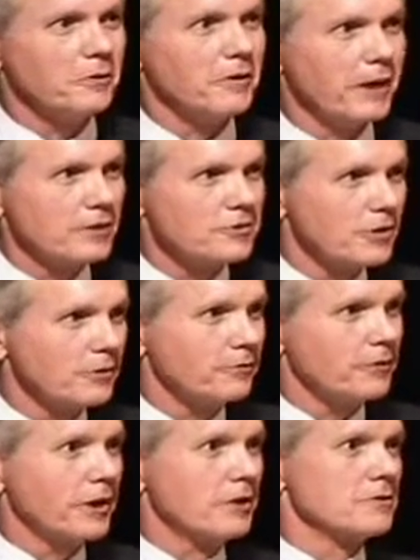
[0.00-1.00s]
and thank Joe
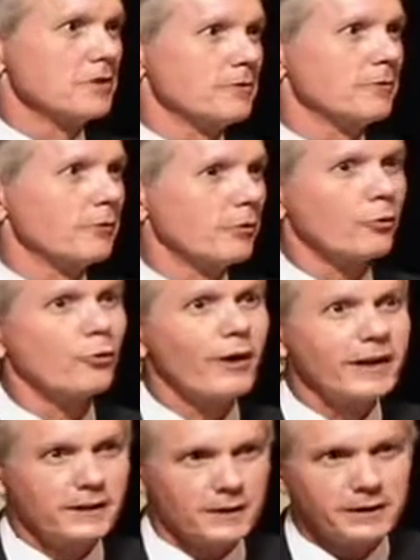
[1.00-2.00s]
Ferdozo for the
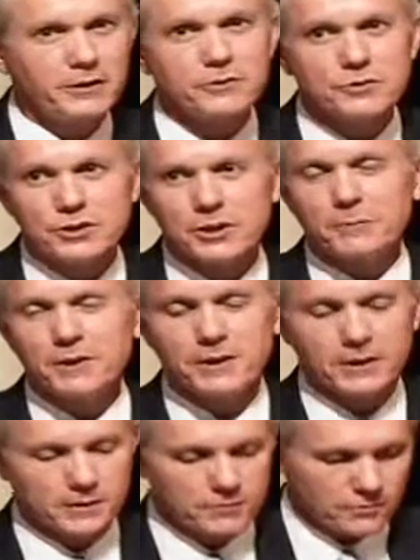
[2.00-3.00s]
great leadership he
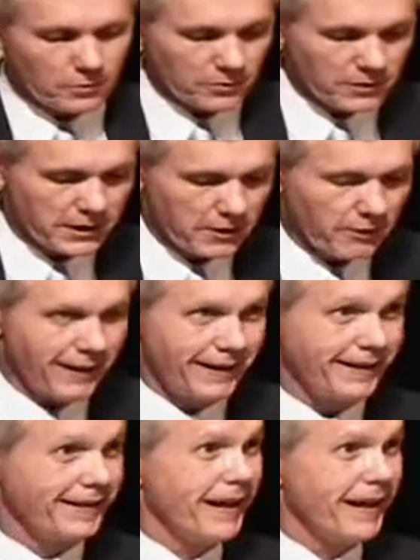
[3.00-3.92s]
gives North Carolina,